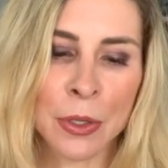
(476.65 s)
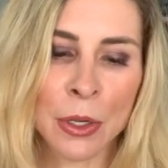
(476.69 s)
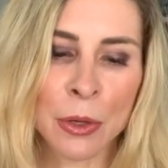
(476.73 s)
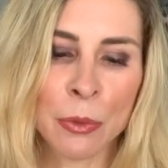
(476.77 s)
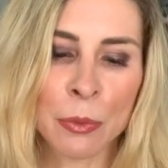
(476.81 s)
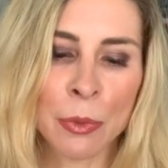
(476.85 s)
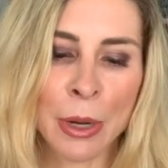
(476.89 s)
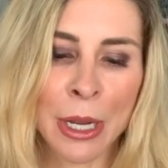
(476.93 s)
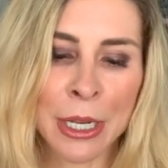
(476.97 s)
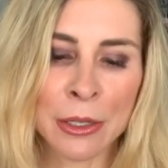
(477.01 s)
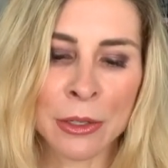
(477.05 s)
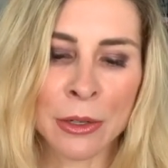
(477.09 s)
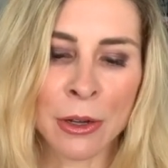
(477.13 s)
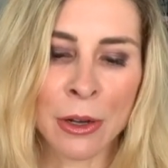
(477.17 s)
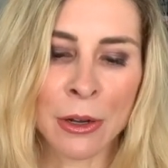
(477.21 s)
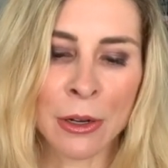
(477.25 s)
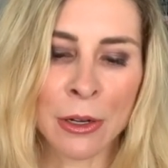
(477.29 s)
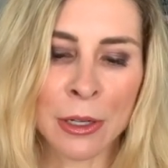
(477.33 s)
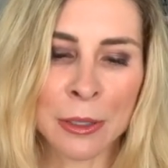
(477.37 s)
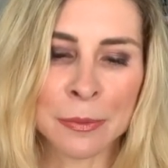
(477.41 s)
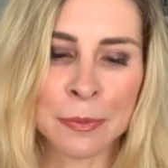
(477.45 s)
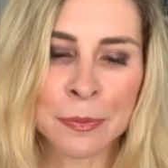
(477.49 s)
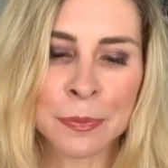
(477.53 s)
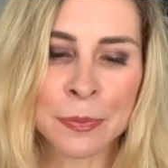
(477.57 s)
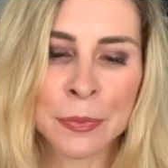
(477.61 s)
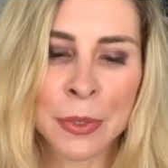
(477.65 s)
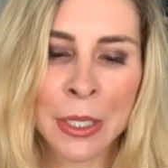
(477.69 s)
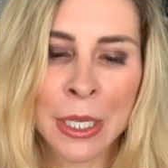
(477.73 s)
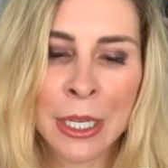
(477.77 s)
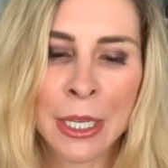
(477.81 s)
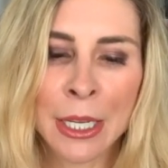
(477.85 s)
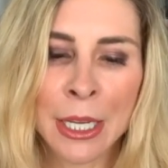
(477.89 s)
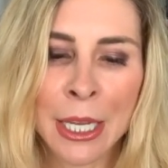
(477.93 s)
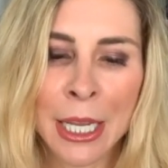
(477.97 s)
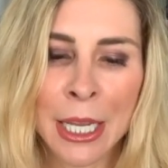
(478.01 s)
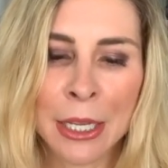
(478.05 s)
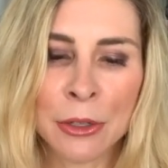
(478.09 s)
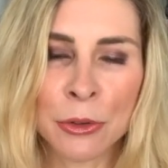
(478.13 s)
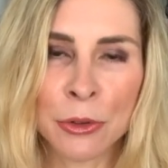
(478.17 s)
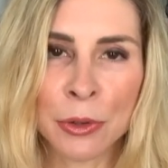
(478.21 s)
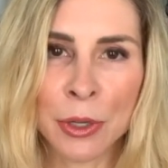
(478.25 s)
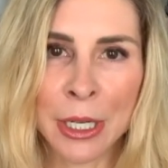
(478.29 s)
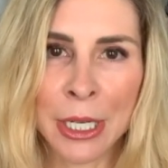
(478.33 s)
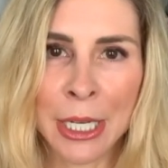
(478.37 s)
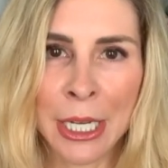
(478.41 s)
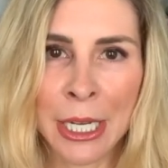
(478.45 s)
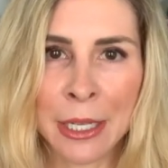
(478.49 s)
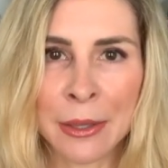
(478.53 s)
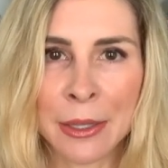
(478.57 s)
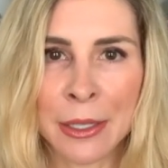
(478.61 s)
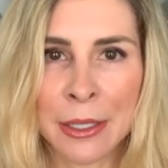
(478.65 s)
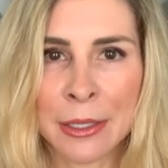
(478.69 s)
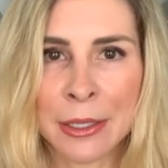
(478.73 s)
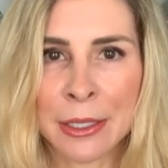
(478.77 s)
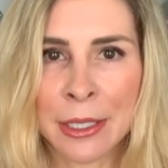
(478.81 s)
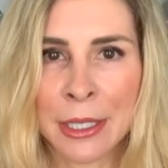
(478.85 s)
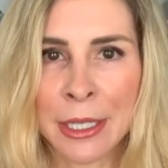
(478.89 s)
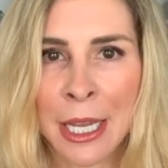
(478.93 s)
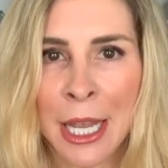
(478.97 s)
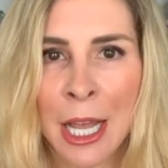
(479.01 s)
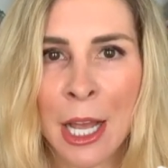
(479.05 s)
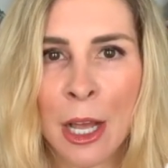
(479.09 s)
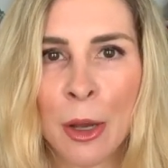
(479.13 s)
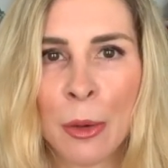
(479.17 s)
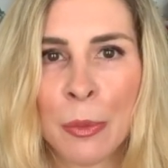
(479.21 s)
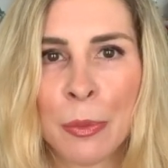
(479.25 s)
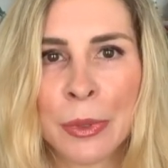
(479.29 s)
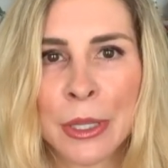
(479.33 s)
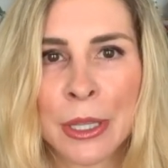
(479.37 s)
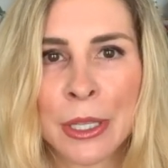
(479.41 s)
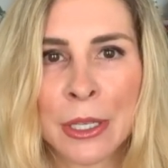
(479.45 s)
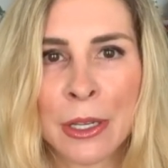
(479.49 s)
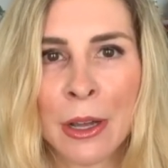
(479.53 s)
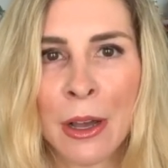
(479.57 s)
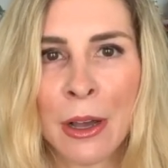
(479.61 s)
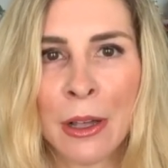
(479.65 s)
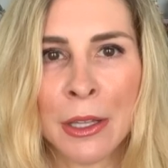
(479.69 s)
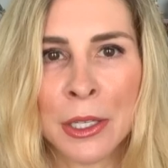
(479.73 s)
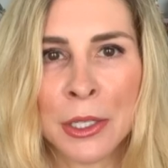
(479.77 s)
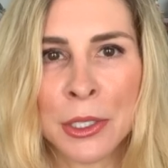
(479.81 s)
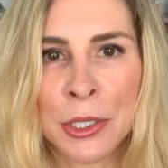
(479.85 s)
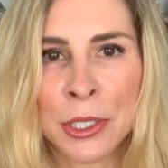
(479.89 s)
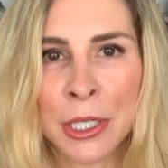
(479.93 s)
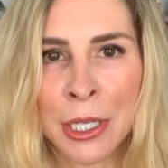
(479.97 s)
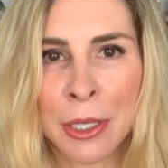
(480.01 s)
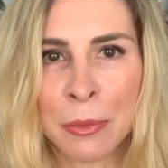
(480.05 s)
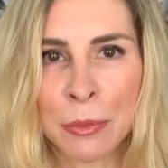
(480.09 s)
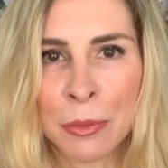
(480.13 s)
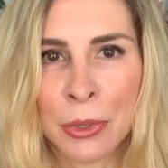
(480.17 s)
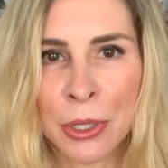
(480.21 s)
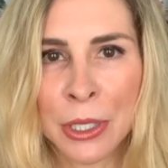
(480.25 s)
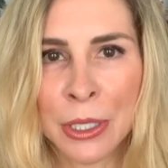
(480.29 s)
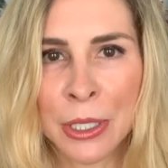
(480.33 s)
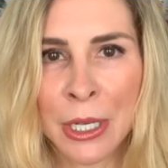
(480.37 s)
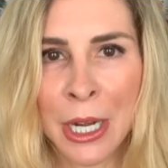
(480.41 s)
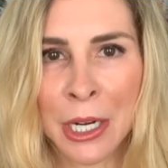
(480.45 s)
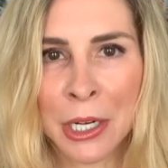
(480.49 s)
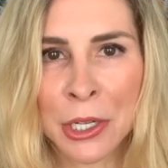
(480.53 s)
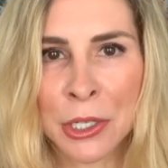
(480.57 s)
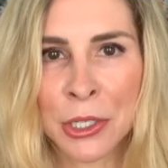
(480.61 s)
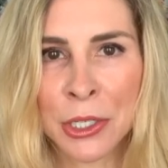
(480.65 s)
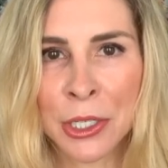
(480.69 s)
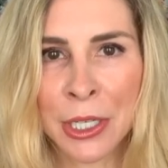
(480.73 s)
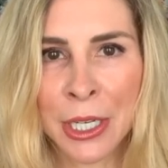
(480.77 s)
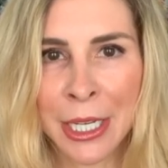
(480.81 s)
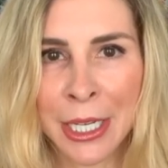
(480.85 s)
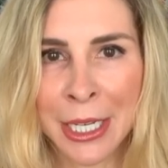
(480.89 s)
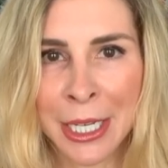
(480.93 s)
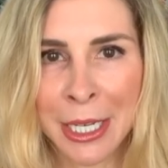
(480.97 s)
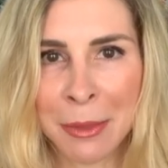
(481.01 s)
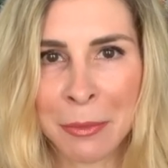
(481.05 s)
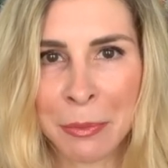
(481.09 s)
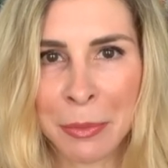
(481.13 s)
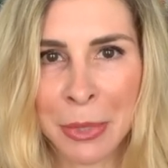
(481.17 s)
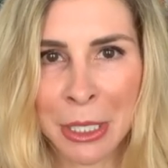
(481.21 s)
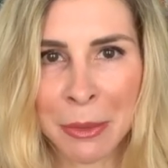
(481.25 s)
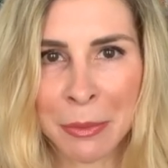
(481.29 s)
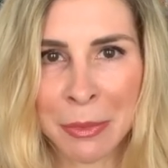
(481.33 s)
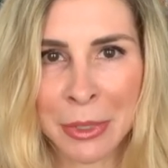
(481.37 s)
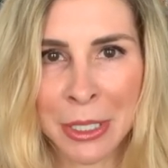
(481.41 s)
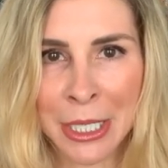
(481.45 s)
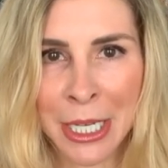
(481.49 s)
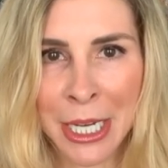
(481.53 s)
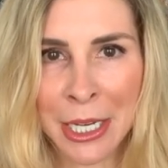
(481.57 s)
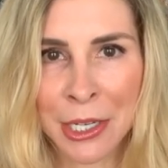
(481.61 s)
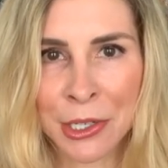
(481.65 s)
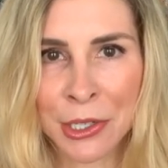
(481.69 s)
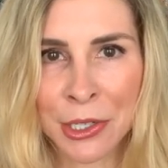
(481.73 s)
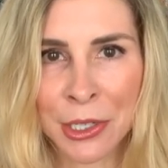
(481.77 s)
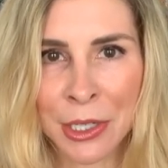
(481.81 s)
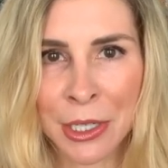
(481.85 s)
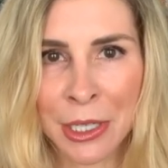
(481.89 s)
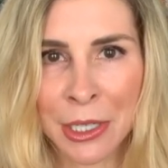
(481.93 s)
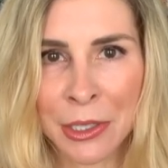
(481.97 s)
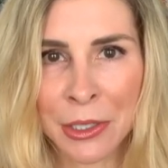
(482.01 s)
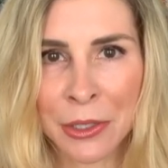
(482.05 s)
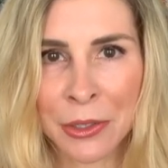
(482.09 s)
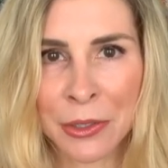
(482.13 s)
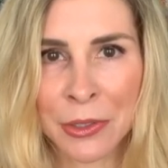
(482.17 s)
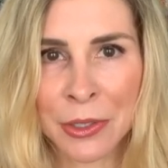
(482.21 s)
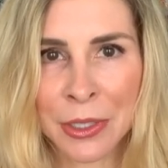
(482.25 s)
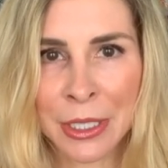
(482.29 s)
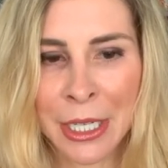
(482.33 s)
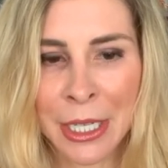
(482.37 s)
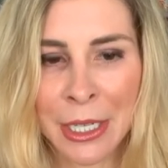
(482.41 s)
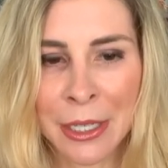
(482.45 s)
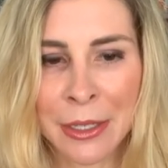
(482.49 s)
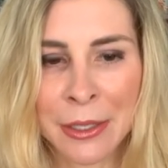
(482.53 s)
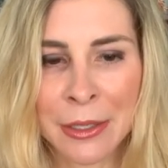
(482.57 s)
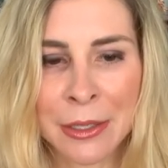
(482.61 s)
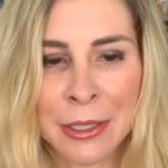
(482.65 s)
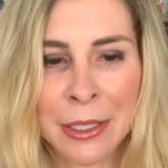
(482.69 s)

retinol ingredient that's going to help with the collagen production and pigmentation in your skin.